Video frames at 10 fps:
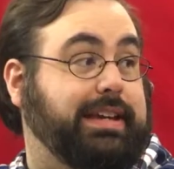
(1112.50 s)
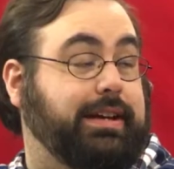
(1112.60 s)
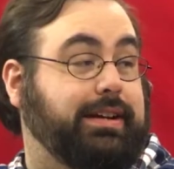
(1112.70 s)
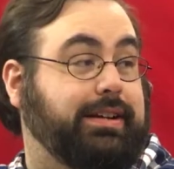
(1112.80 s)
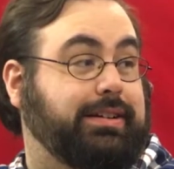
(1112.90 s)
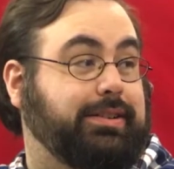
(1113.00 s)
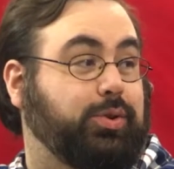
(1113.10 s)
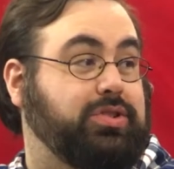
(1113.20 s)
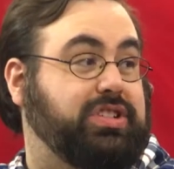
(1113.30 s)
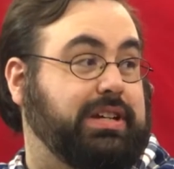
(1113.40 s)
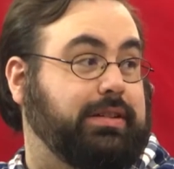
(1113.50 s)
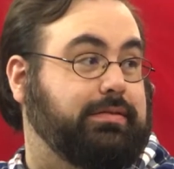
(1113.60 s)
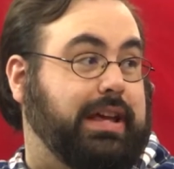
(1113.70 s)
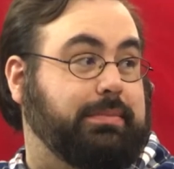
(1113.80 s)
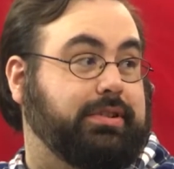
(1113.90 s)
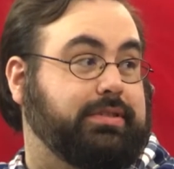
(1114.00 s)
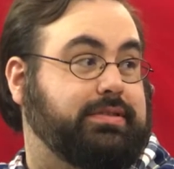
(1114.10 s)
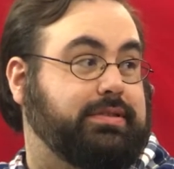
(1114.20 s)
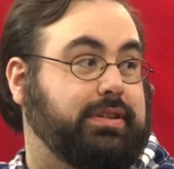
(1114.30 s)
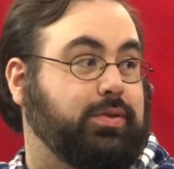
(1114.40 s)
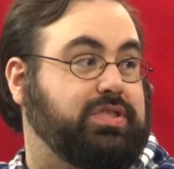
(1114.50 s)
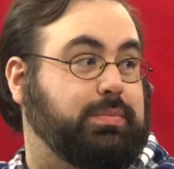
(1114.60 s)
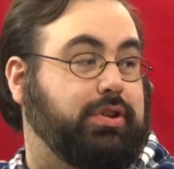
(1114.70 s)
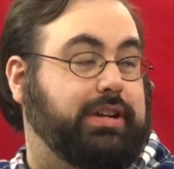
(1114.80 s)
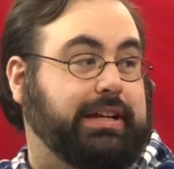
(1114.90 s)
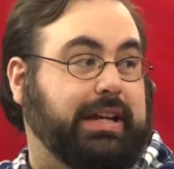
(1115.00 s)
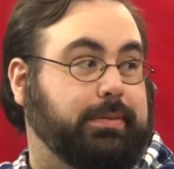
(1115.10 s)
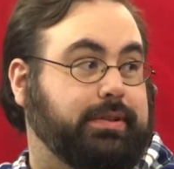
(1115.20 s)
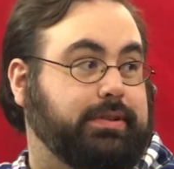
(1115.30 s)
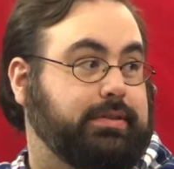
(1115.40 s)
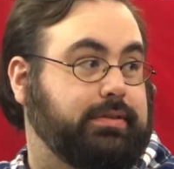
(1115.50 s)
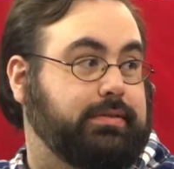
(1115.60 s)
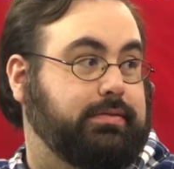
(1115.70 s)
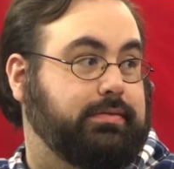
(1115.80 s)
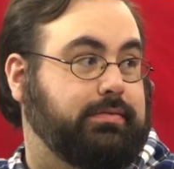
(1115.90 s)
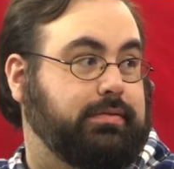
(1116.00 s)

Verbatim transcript: about the uh, orgy neighbors, the orgy party neighbors?